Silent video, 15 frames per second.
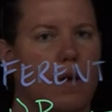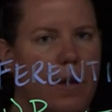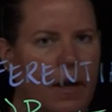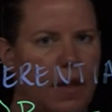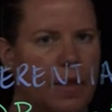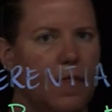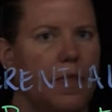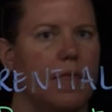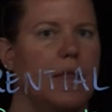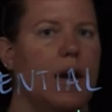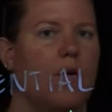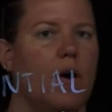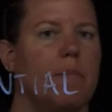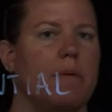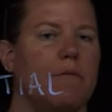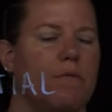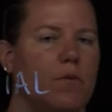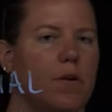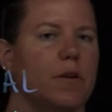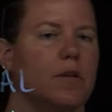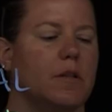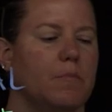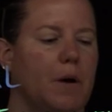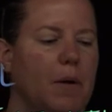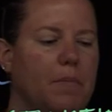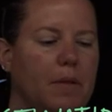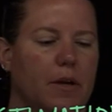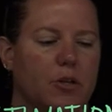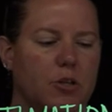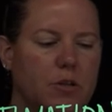and now I'm inferring to the
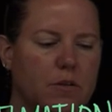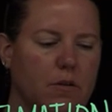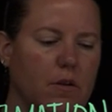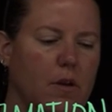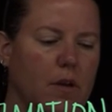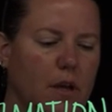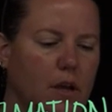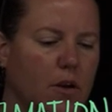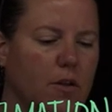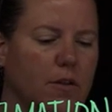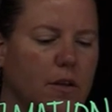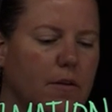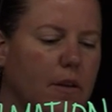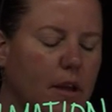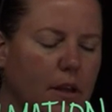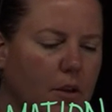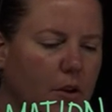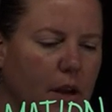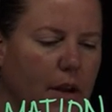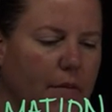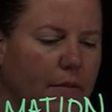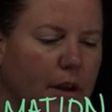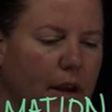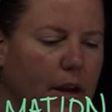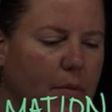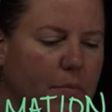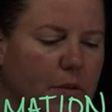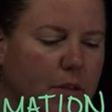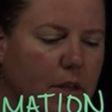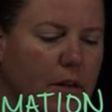population. It also, and you can have
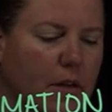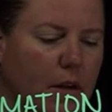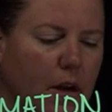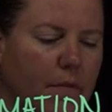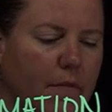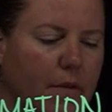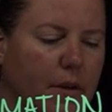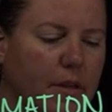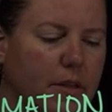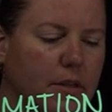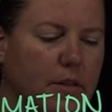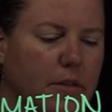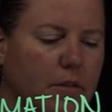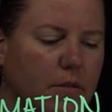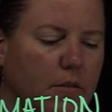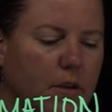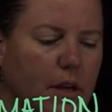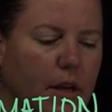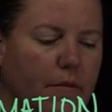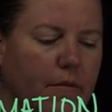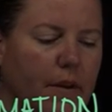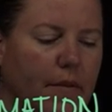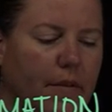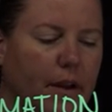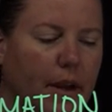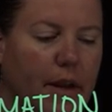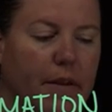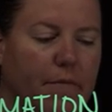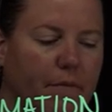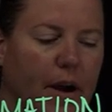90% confidence, you can have
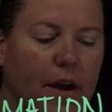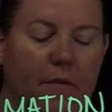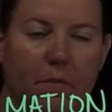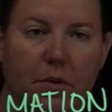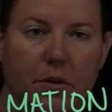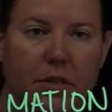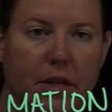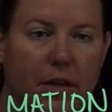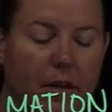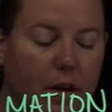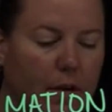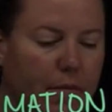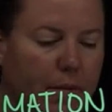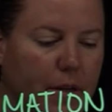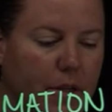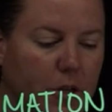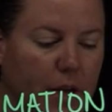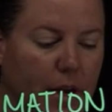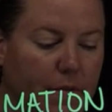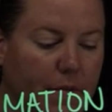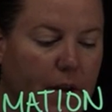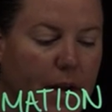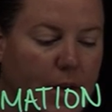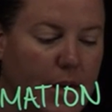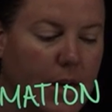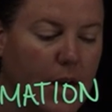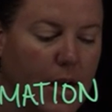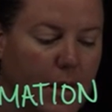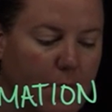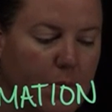95% confidence, you can have
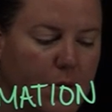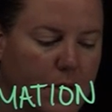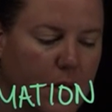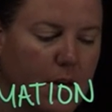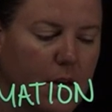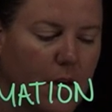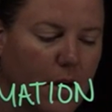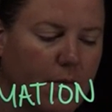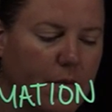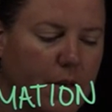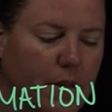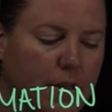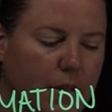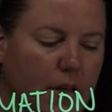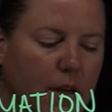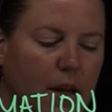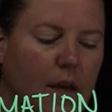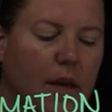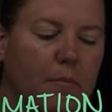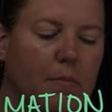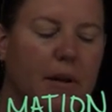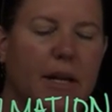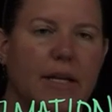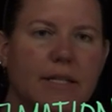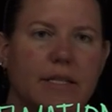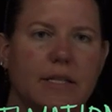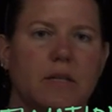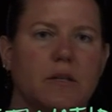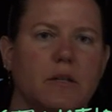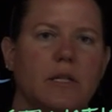99% confidence, but it's
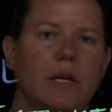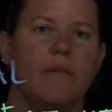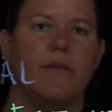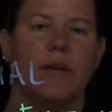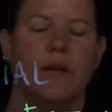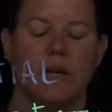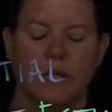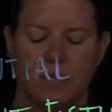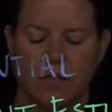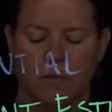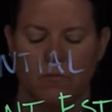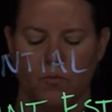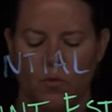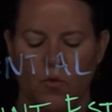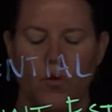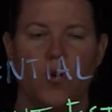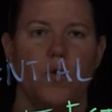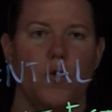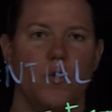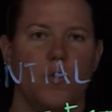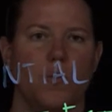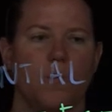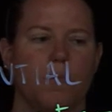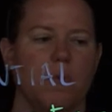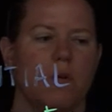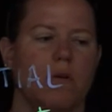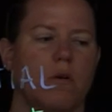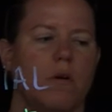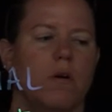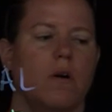still leaving some room
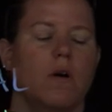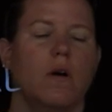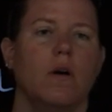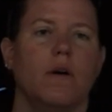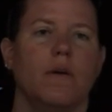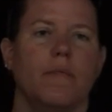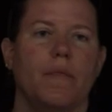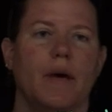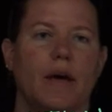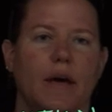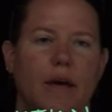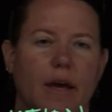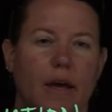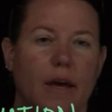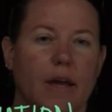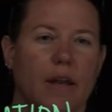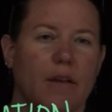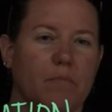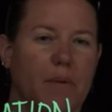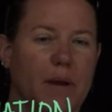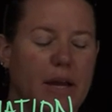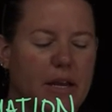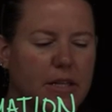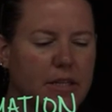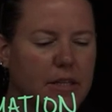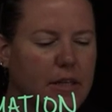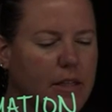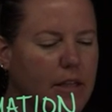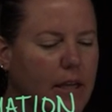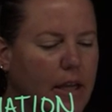that
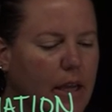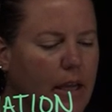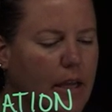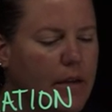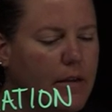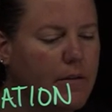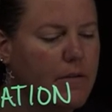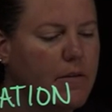basically